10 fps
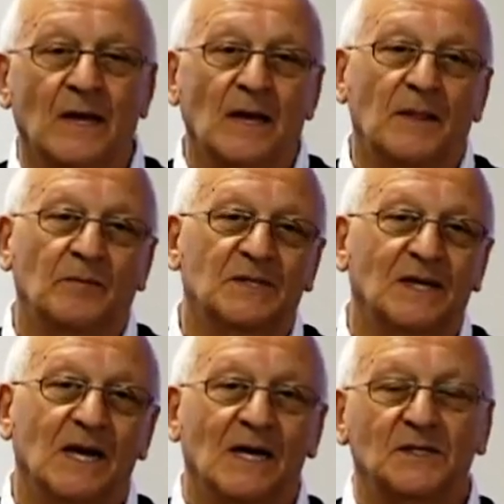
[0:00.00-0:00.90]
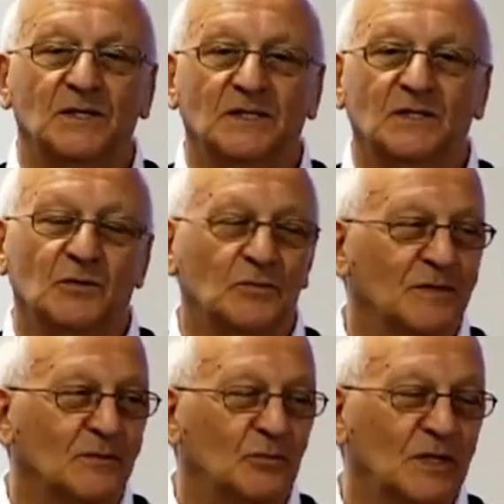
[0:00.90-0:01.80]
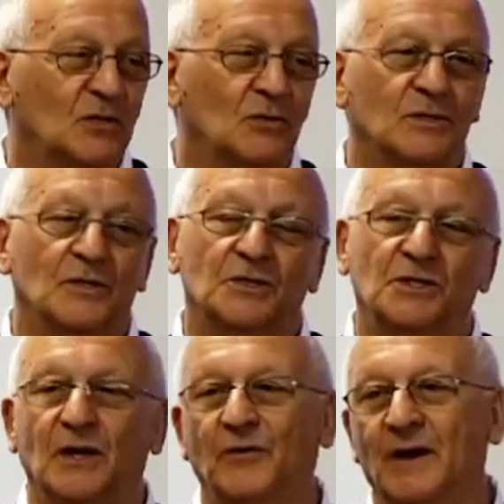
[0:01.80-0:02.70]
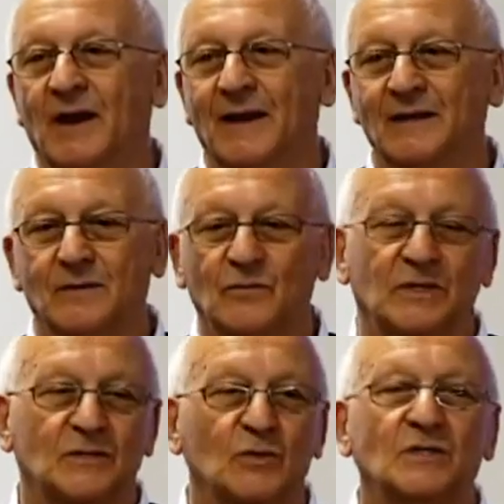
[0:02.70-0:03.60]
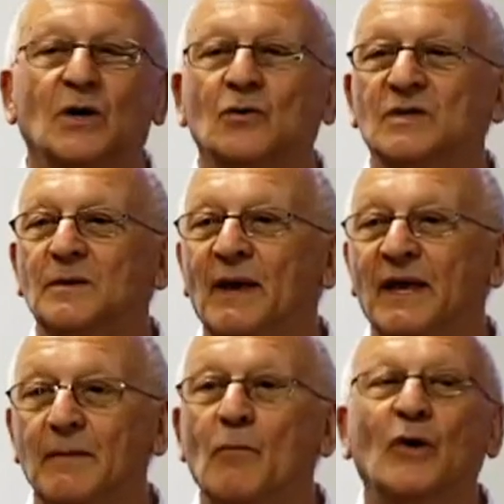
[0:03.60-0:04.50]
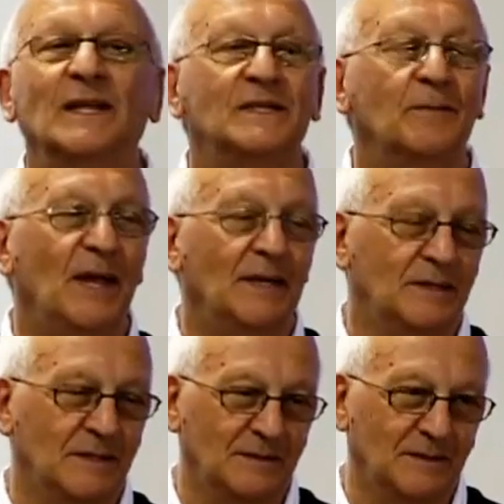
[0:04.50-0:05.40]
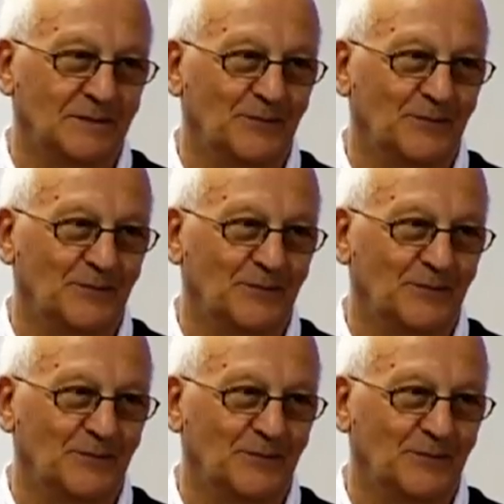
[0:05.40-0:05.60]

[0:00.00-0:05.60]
The psychiatrist we talked to, Sheila and I, we were told to make him more independent.